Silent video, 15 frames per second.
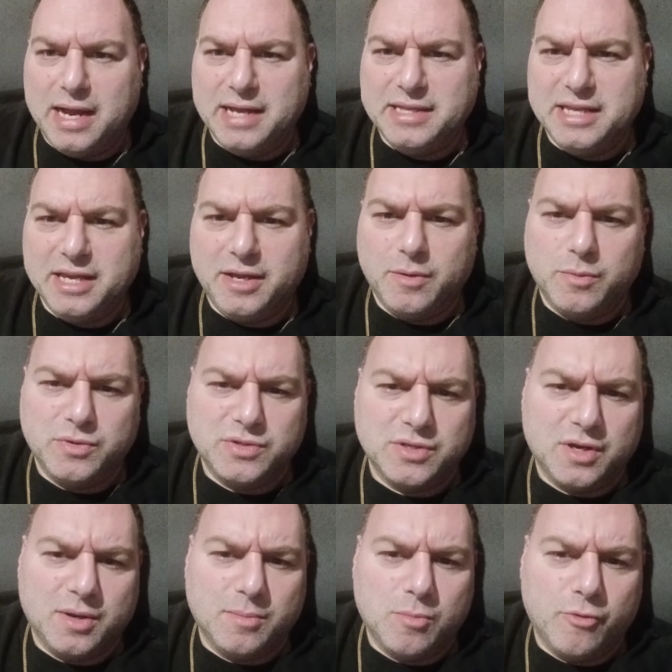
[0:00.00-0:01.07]
I think it was
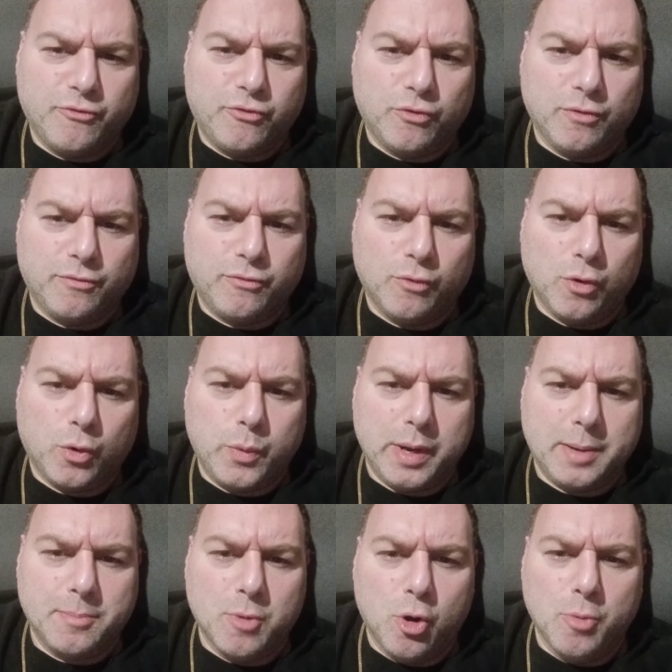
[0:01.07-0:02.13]
um, for for a
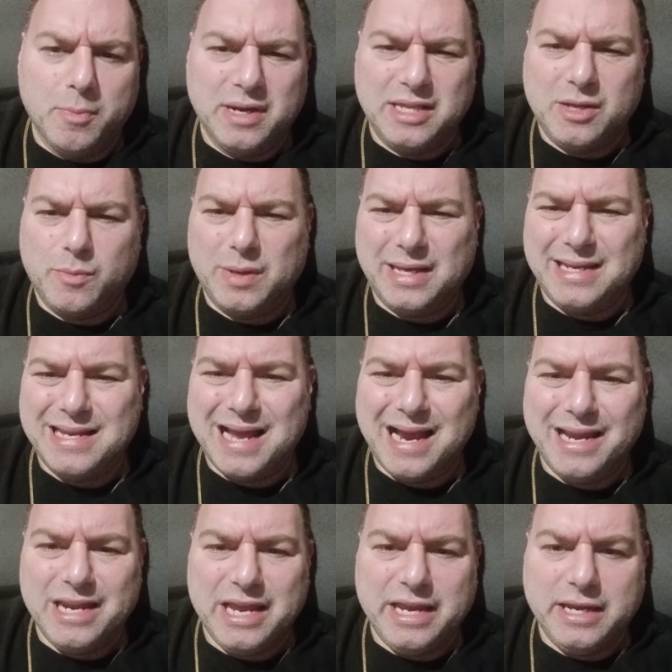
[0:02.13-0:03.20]
quick moment. I think we're like
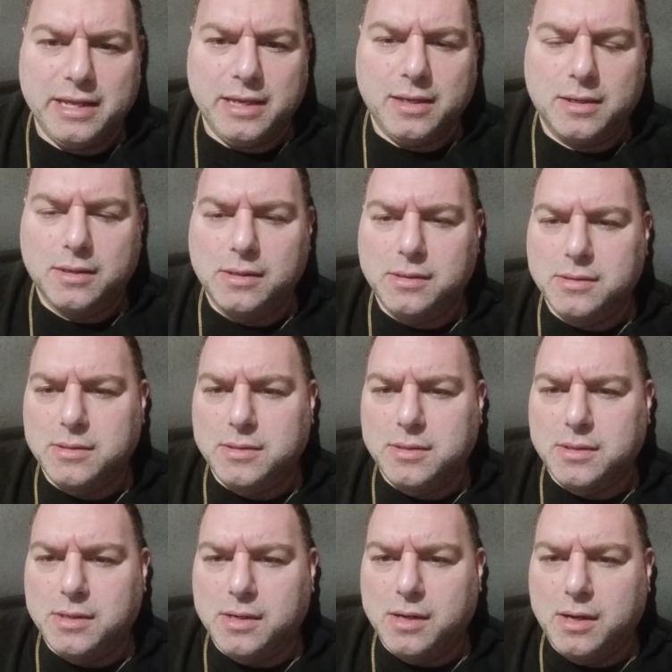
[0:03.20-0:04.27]
980.
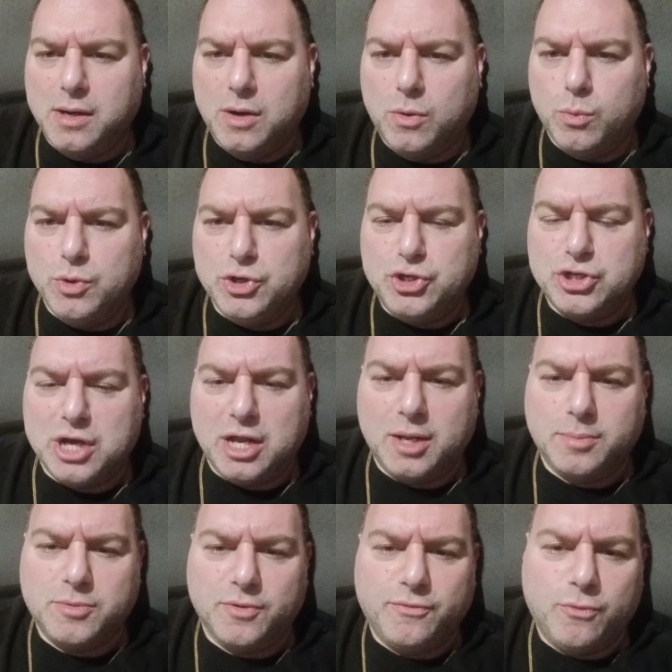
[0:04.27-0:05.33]
We shot
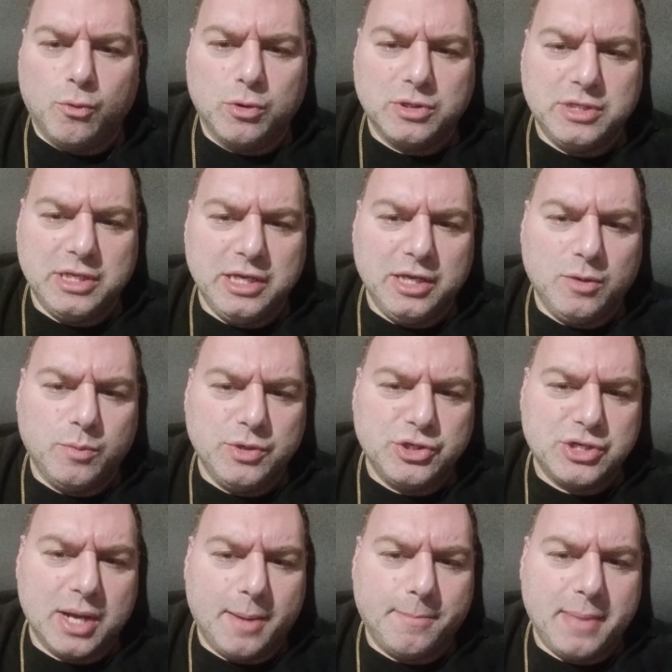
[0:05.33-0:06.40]
up to 14. We
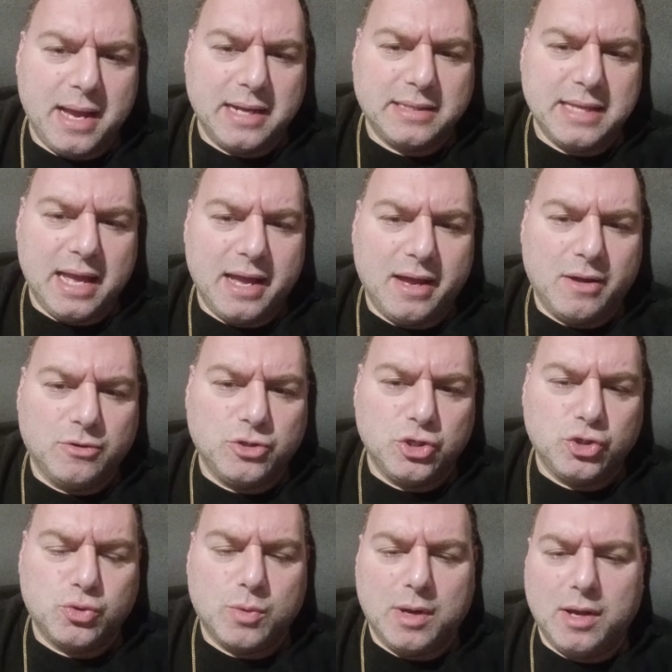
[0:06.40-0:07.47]
shot back down
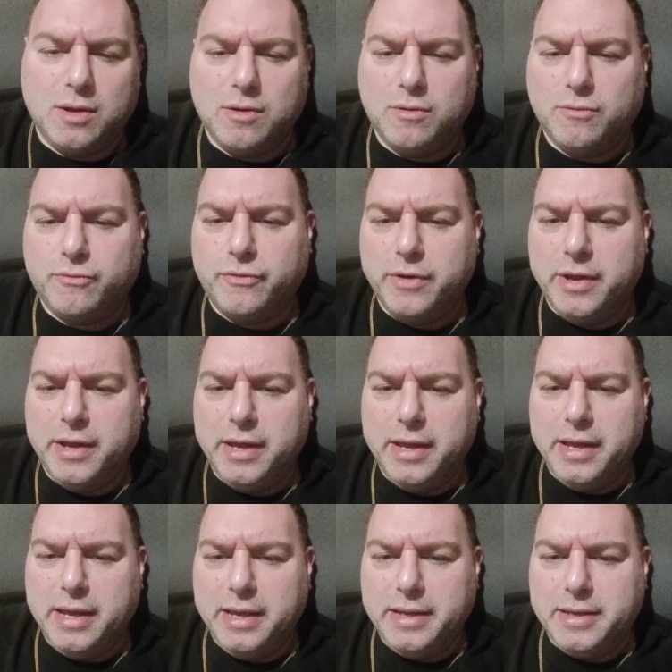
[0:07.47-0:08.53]
to 12.
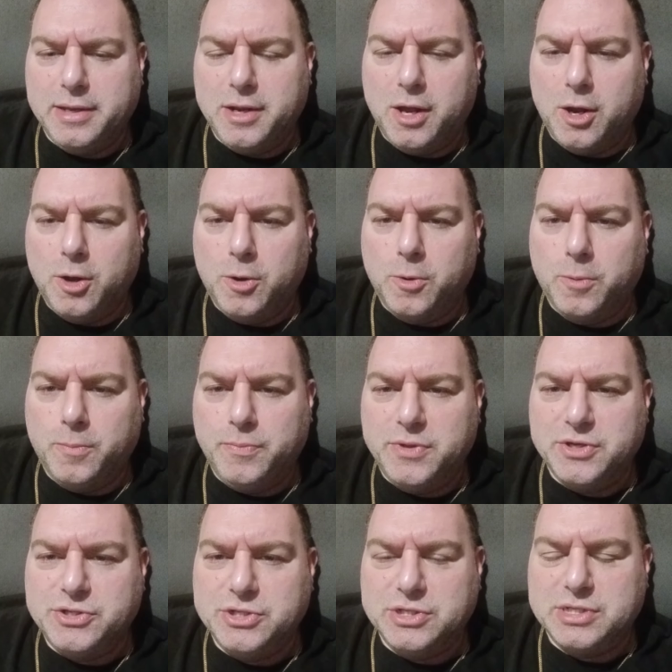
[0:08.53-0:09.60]
You know,
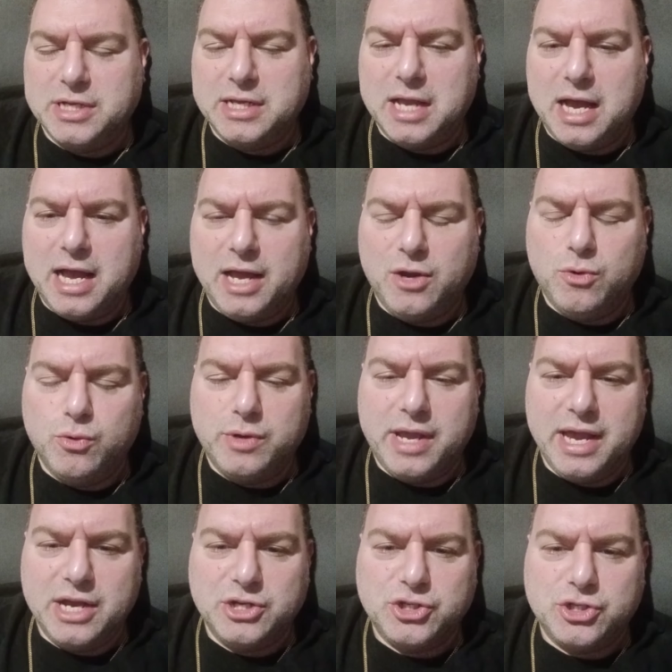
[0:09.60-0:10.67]
this is a guy who
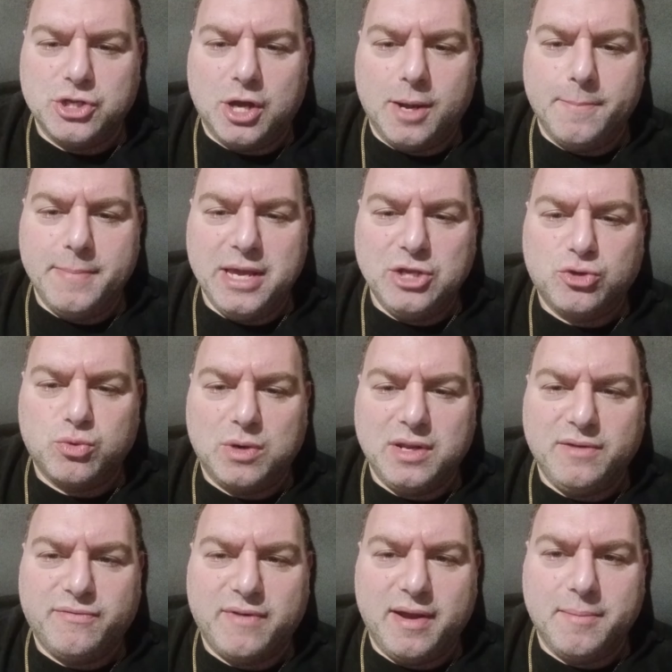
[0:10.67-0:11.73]
cashed up, made
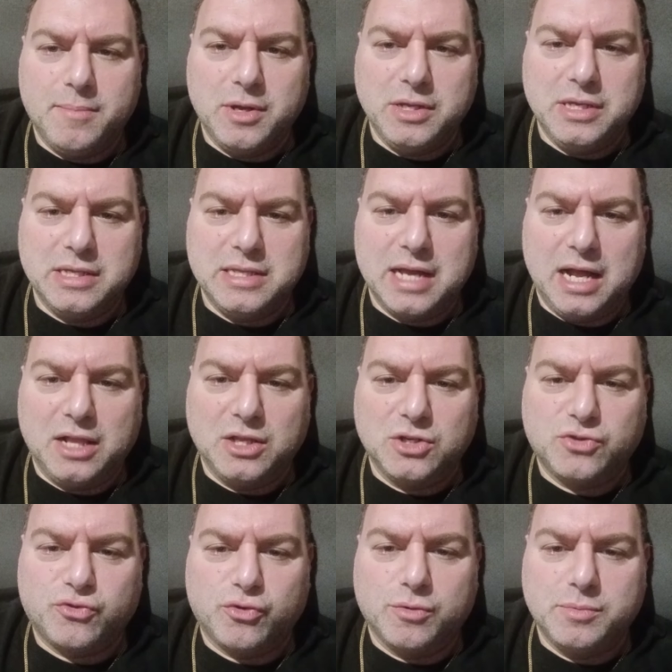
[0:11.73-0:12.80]
$25 million
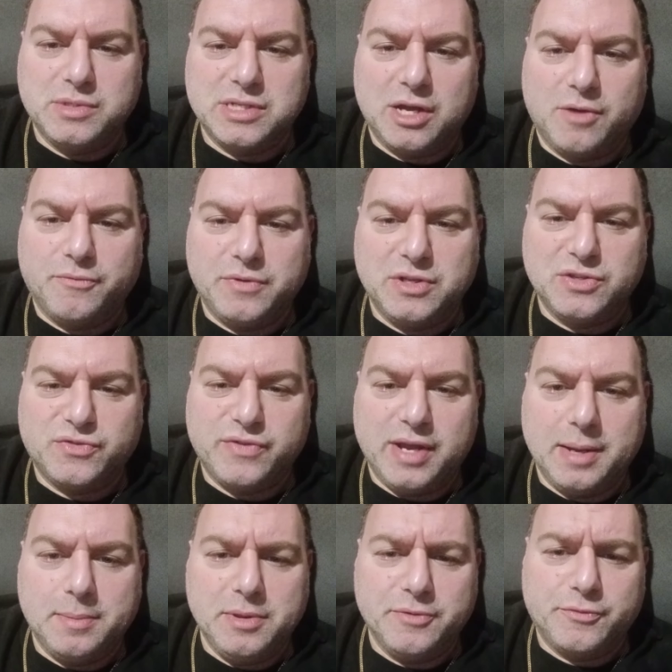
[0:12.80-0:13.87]
for himself and his
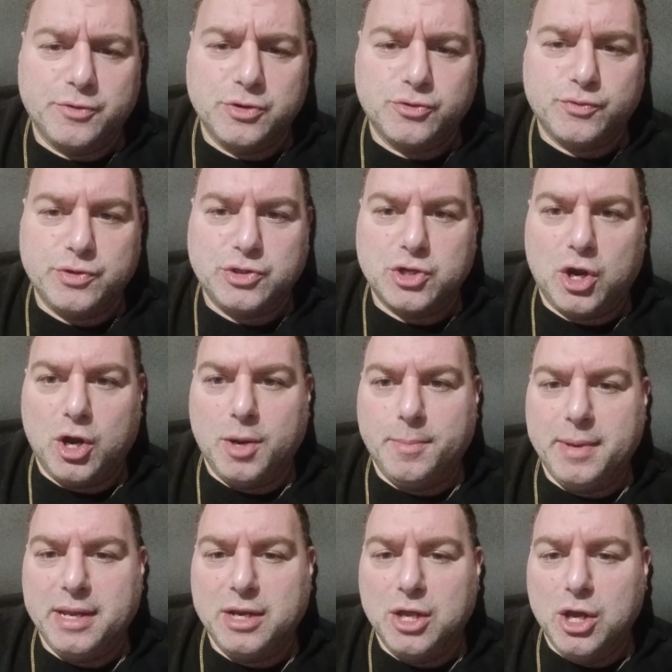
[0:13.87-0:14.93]
family for his
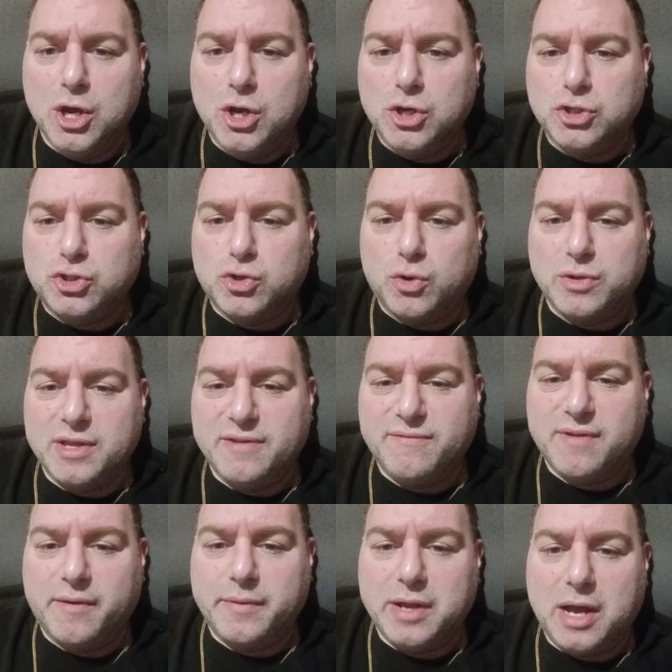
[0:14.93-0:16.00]
retirement, sold at
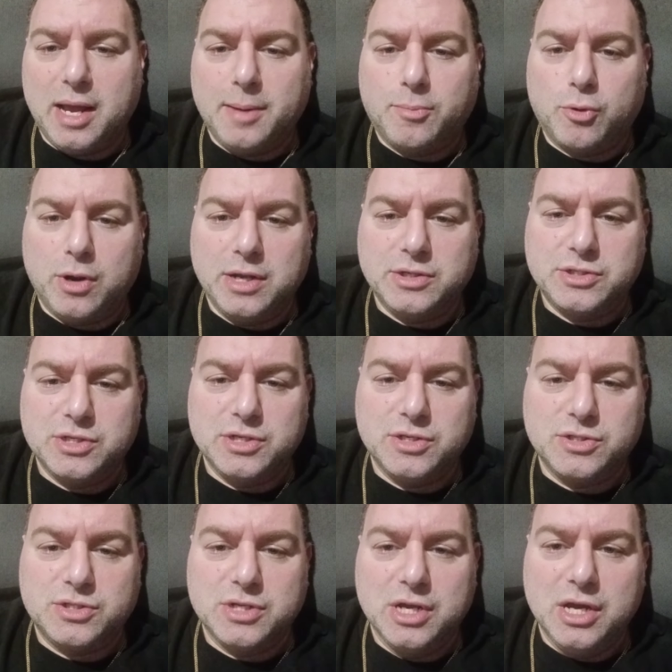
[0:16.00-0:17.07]
very high
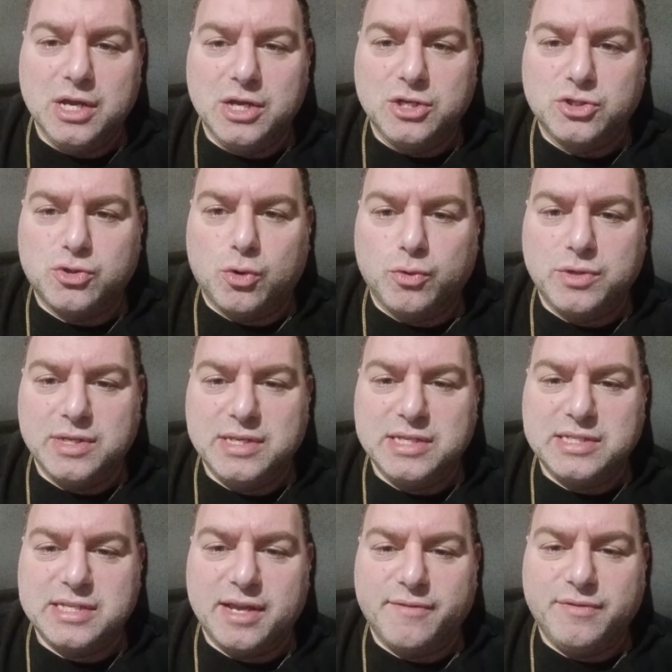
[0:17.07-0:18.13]
prices, sold in the
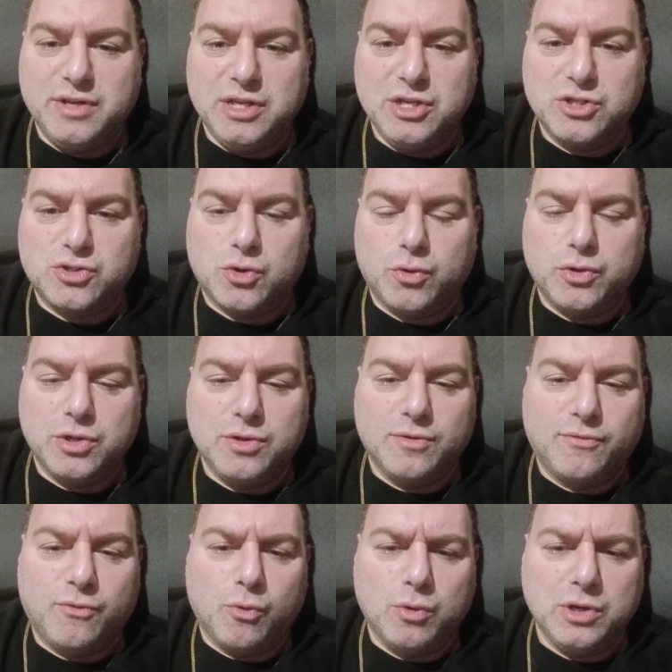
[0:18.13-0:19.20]
70s, sold in
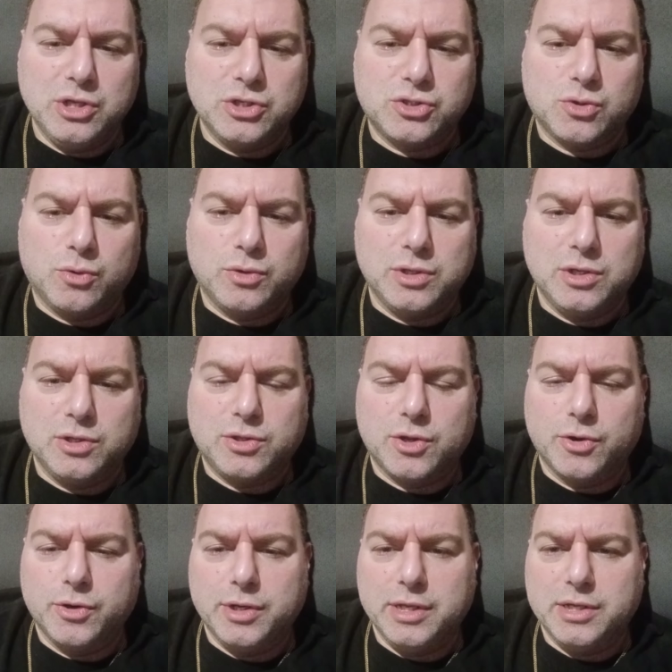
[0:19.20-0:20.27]
the 40s, sold in the
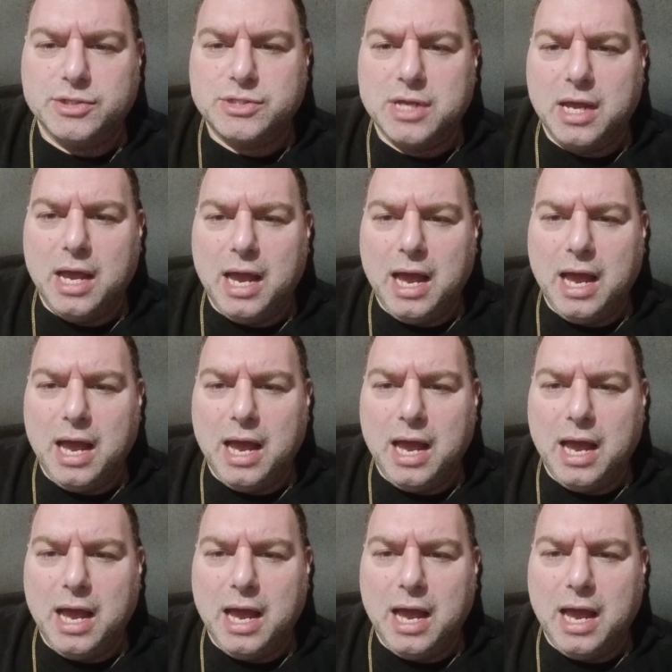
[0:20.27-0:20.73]
30s.